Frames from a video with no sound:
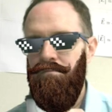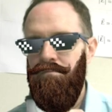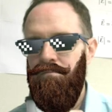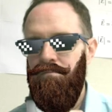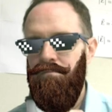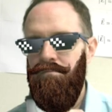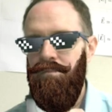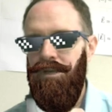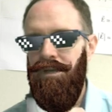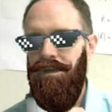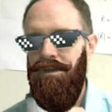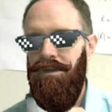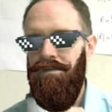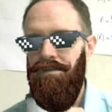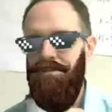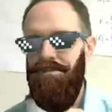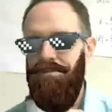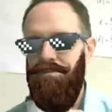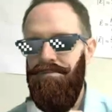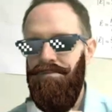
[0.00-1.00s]
Yeah,
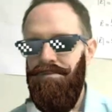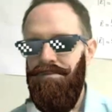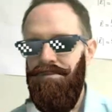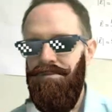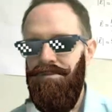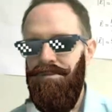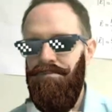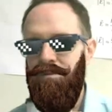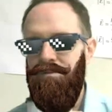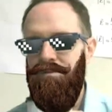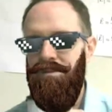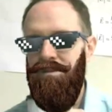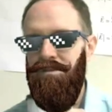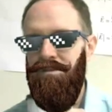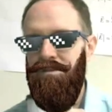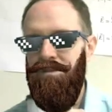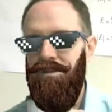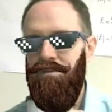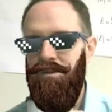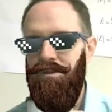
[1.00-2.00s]
this is still more of the
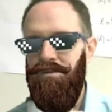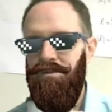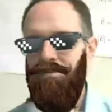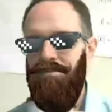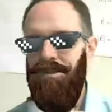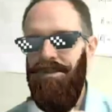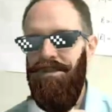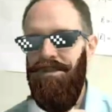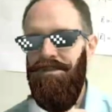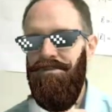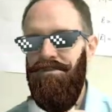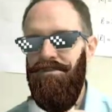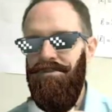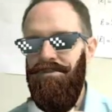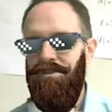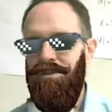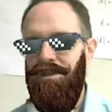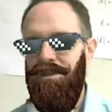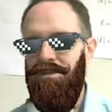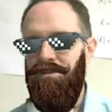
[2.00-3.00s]
same question, but this is
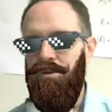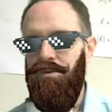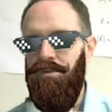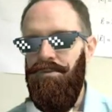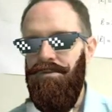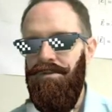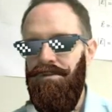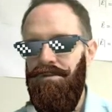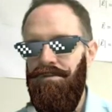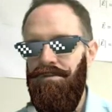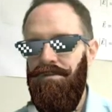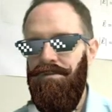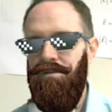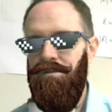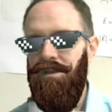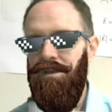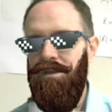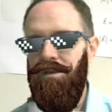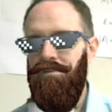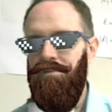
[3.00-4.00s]
just like its own
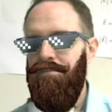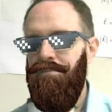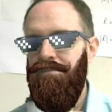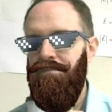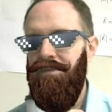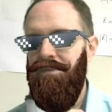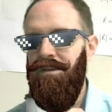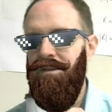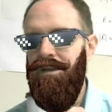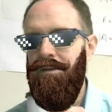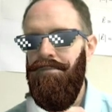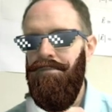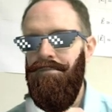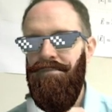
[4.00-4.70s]
thing. Okay.